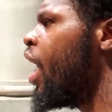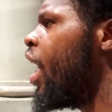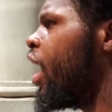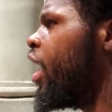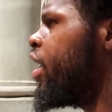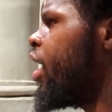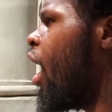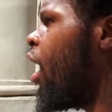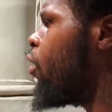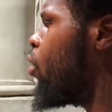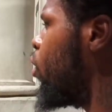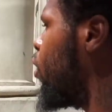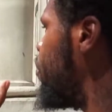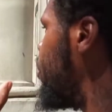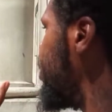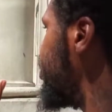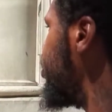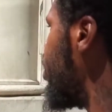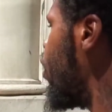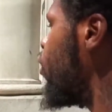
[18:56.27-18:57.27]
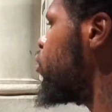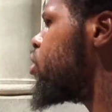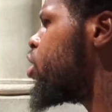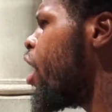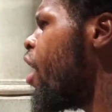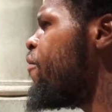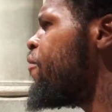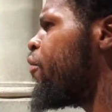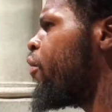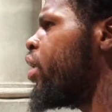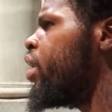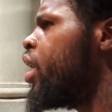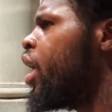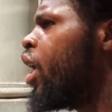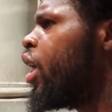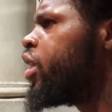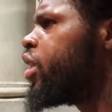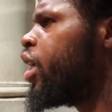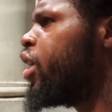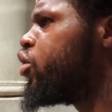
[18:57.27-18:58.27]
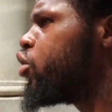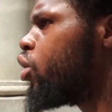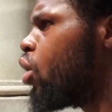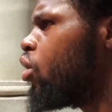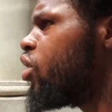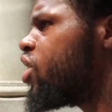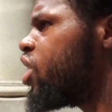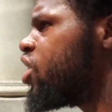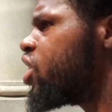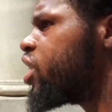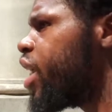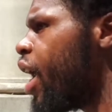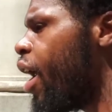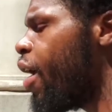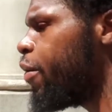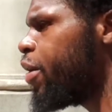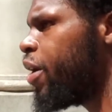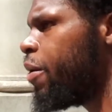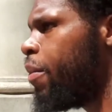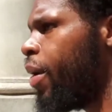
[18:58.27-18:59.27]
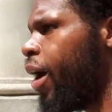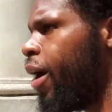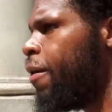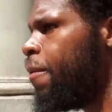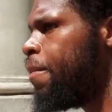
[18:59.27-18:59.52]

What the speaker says: And y'all gonna be no different than Judas Iscariot, man.